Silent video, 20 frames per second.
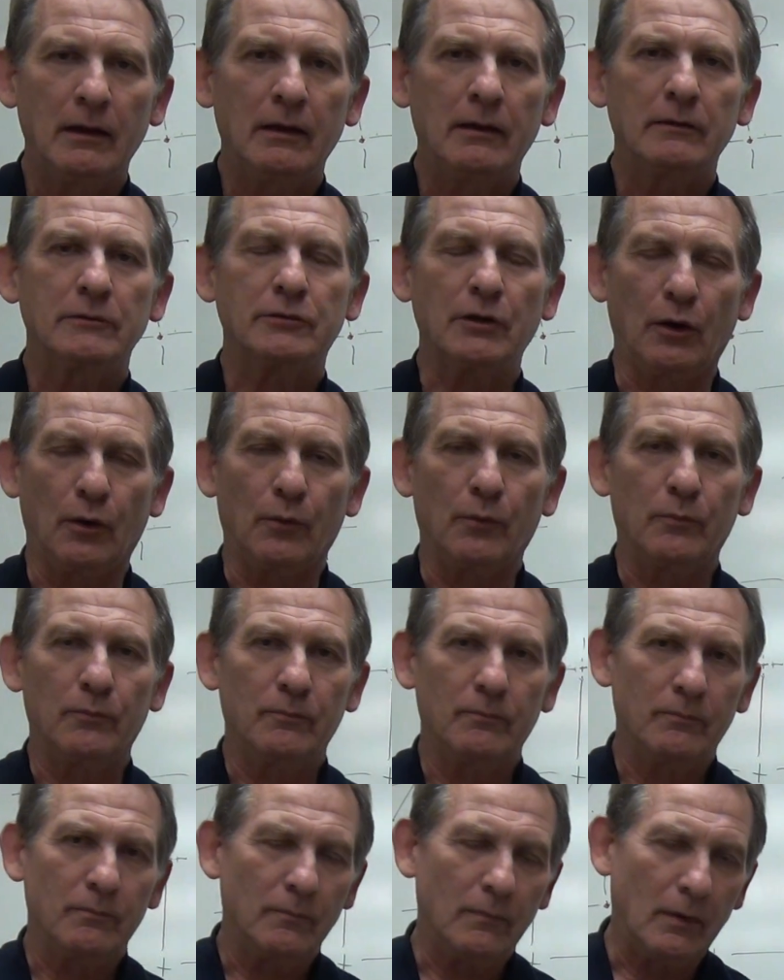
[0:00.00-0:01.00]
So
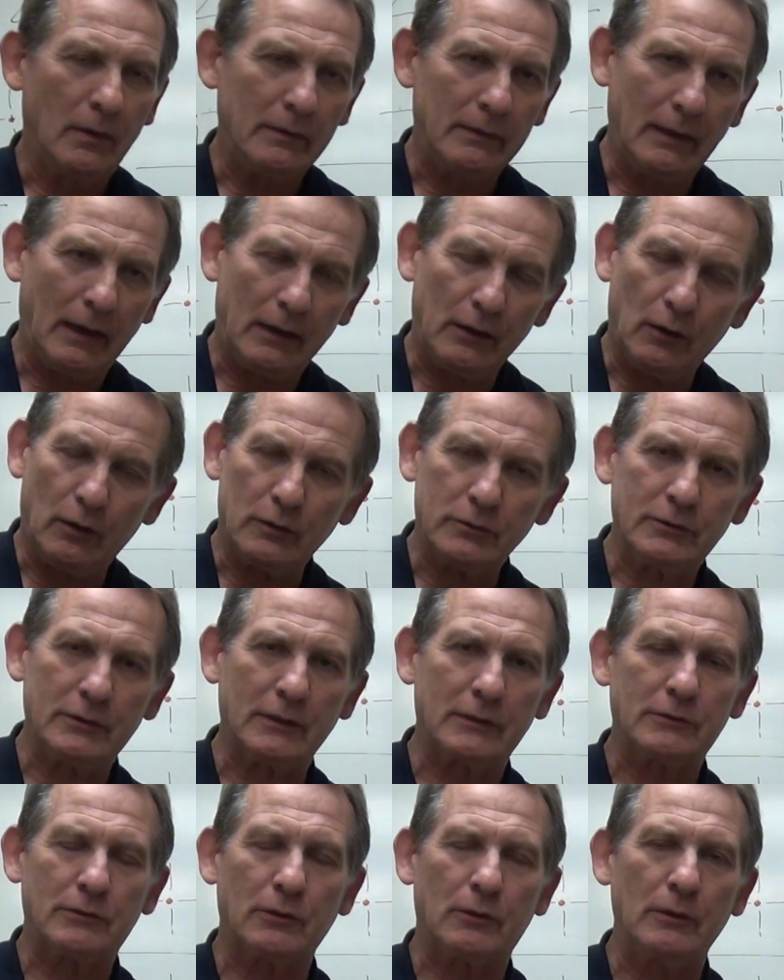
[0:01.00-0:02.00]
not all
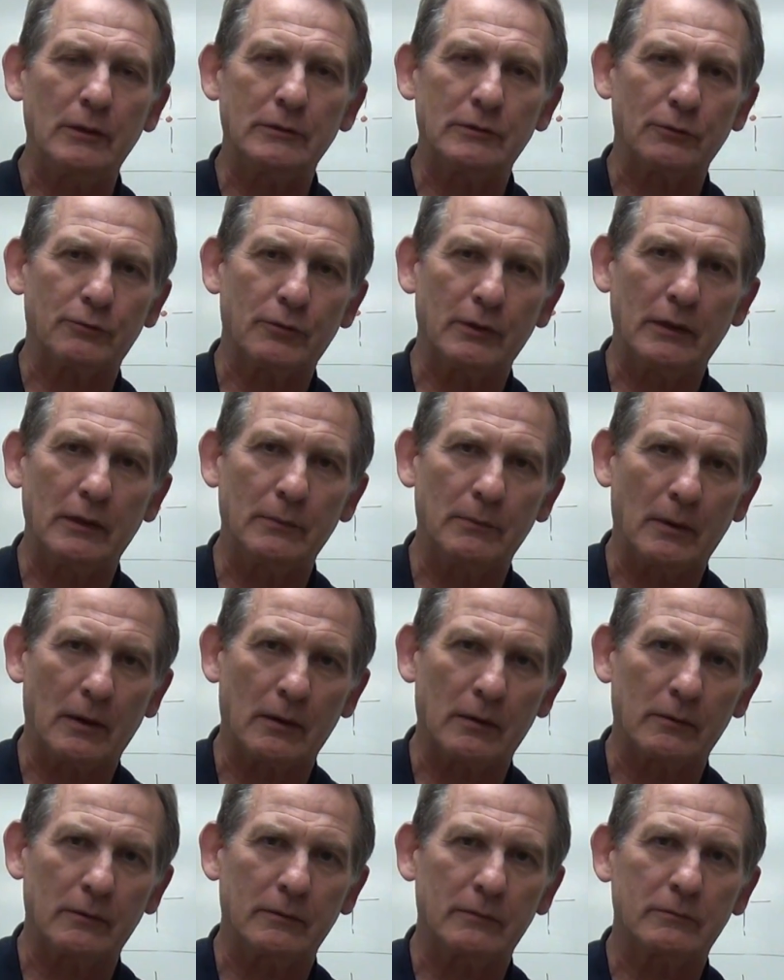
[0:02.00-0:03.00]
6 degrees of freedom
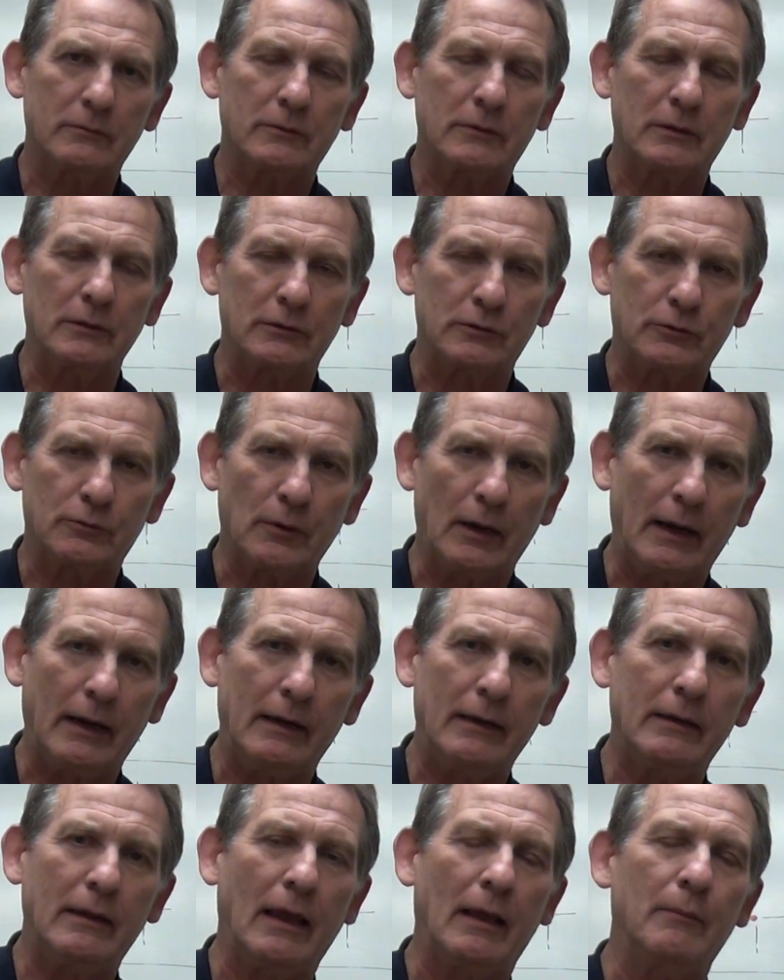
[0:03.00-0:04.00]
are
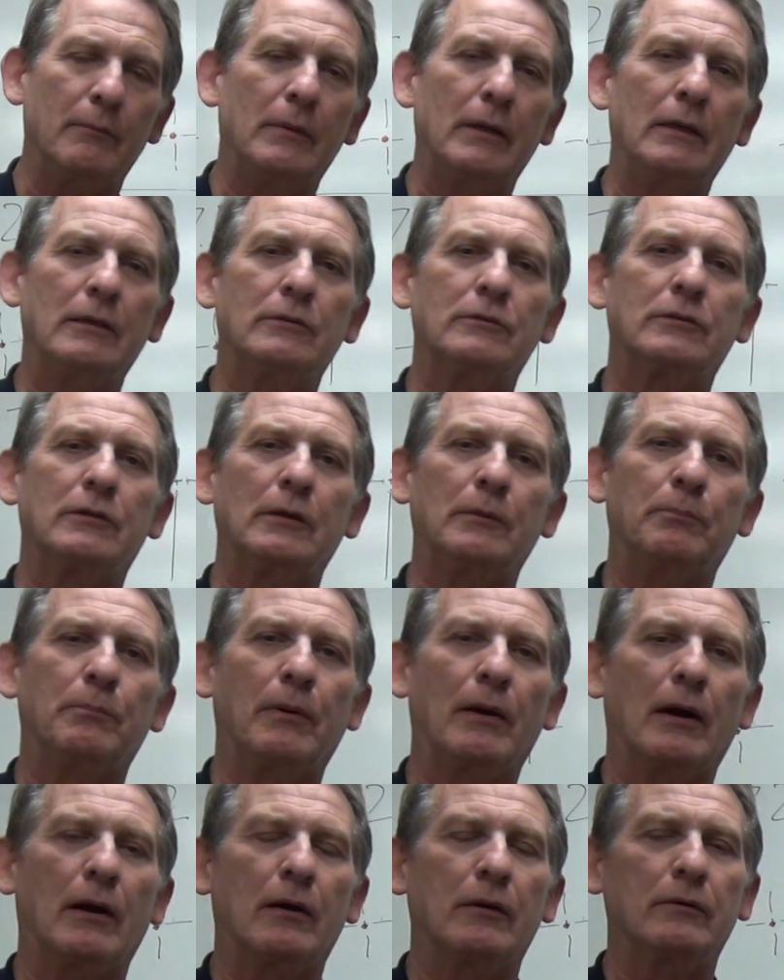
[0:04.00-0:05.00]
constrained. That means the
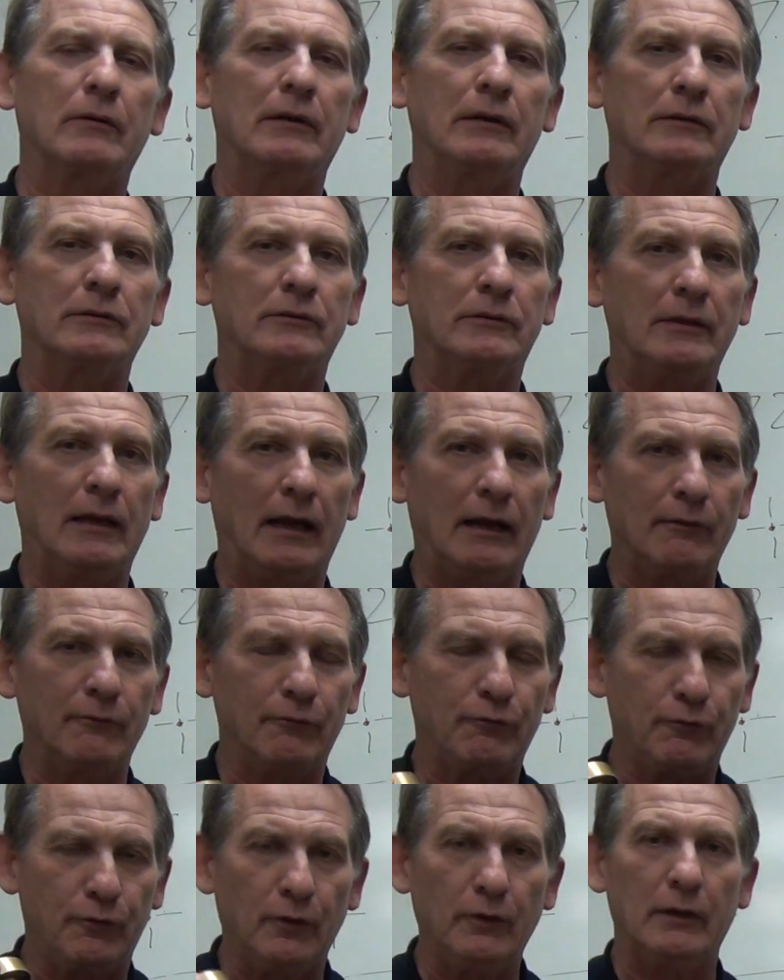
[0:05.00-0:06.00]
part is not
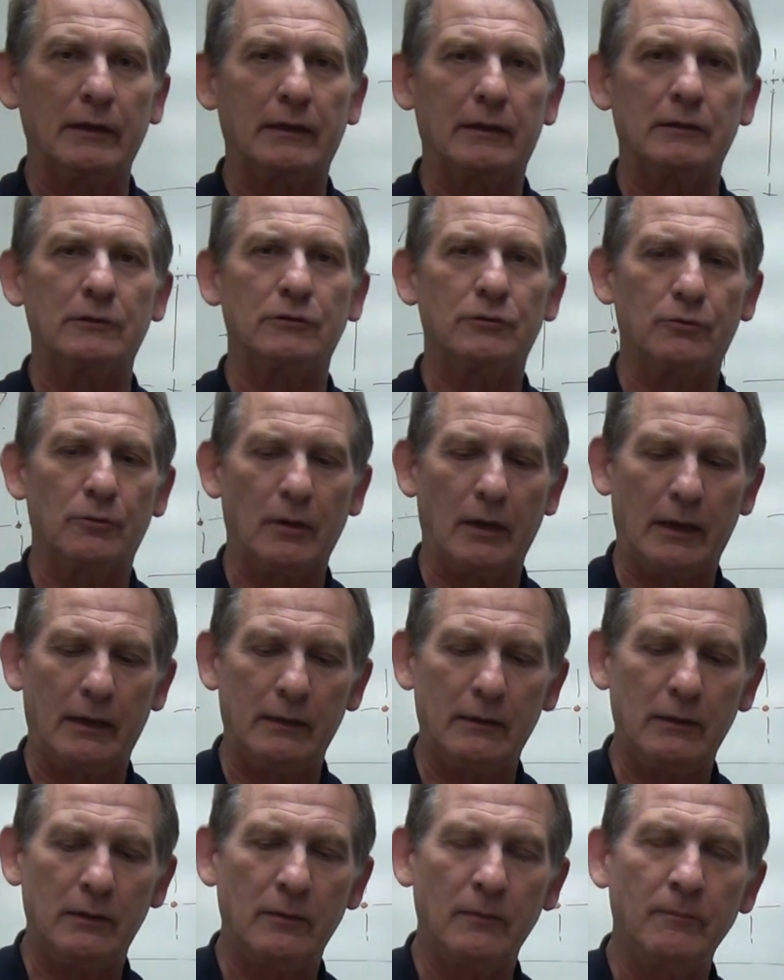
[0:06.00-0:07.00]
fully
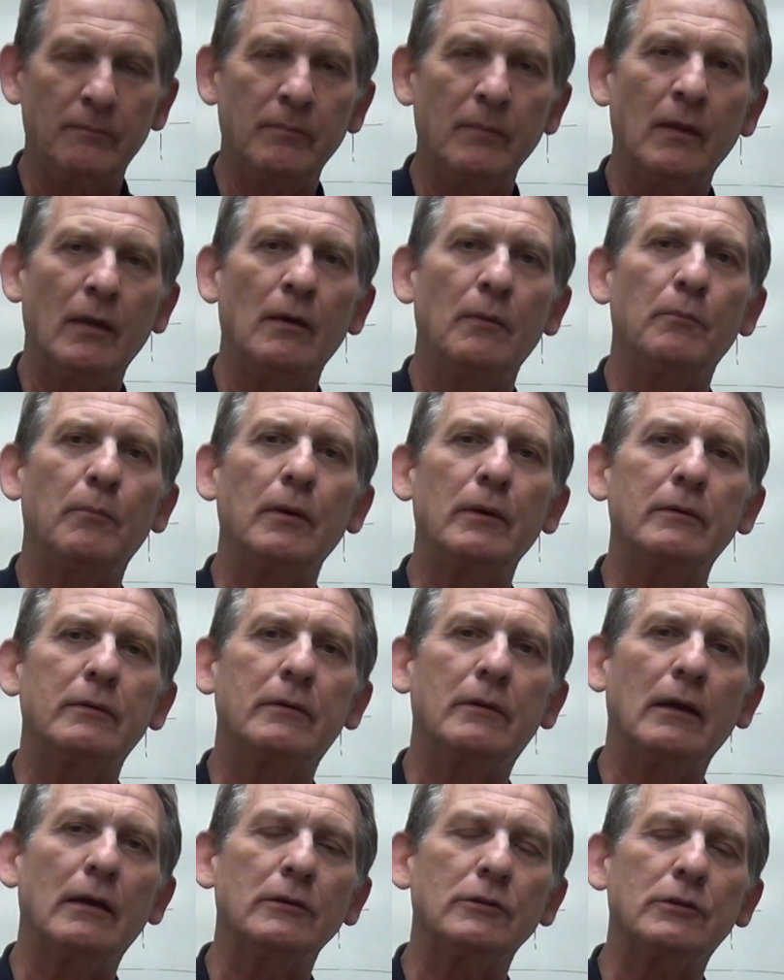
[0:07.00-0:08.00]
constrained,
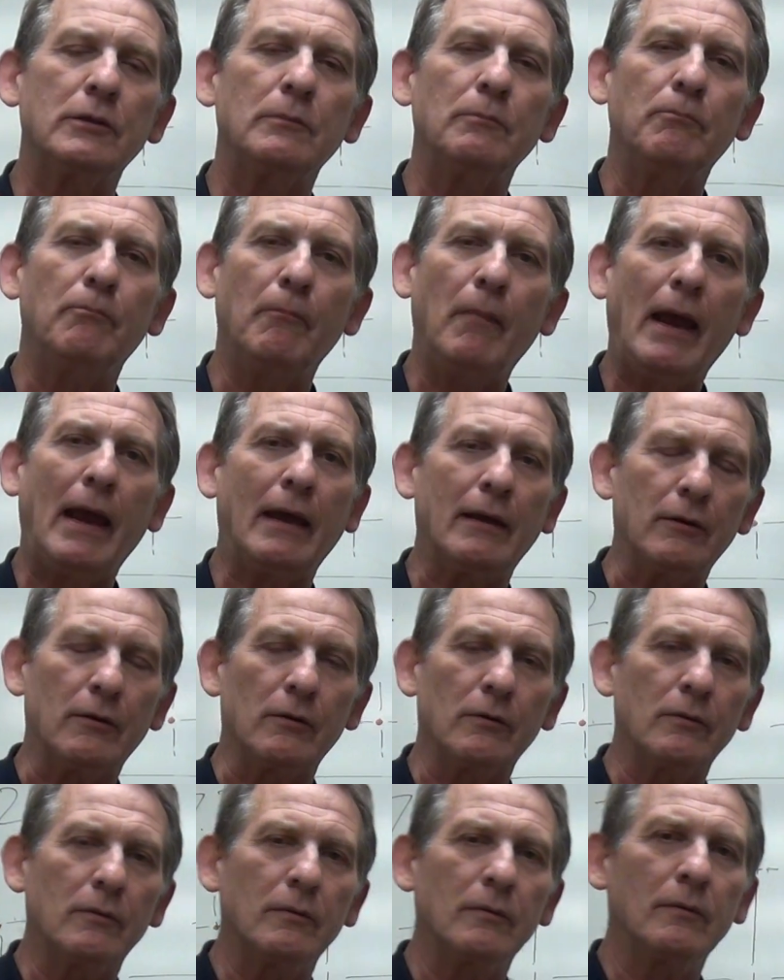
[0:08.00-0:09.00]
but doesn't matter.